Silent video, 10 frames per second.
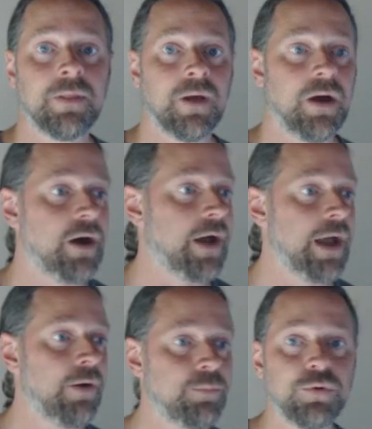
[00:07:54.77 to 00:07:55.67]
Our
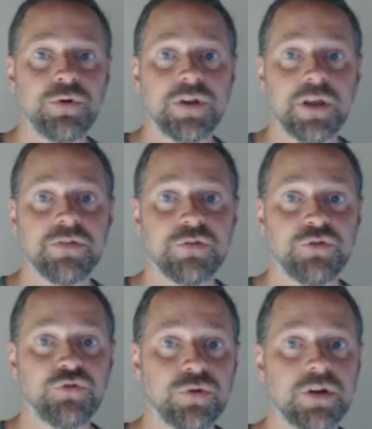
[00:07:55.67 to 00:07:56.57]
output is a
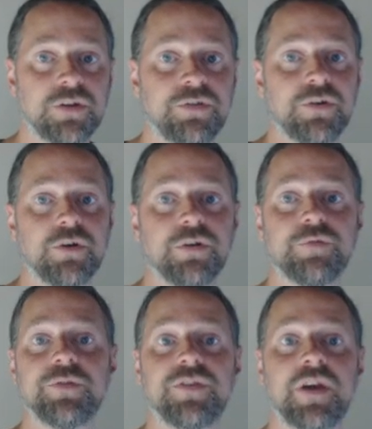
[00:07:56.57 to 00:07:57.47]
short list
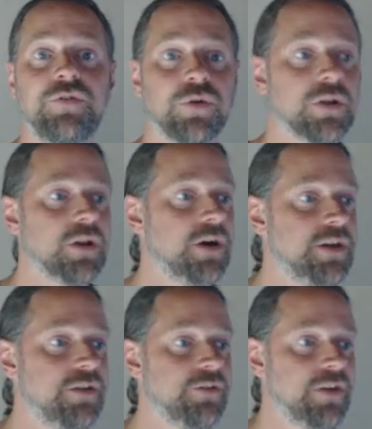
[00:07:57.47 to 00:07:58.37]
of potential
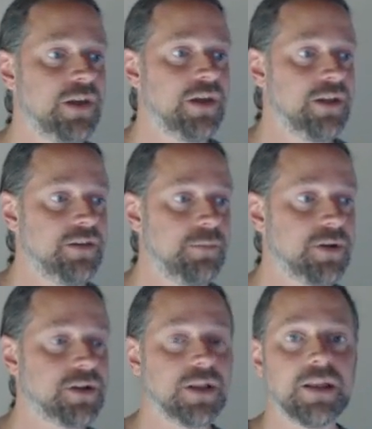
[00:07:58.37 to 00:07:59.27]
collidees,
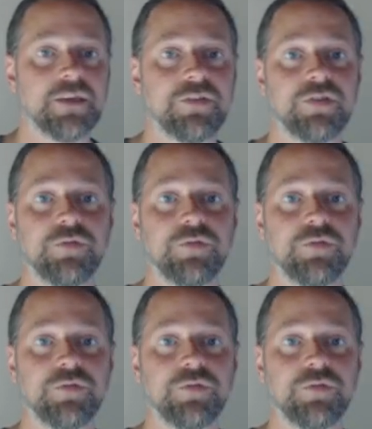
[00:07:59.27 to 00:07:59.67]
typically less than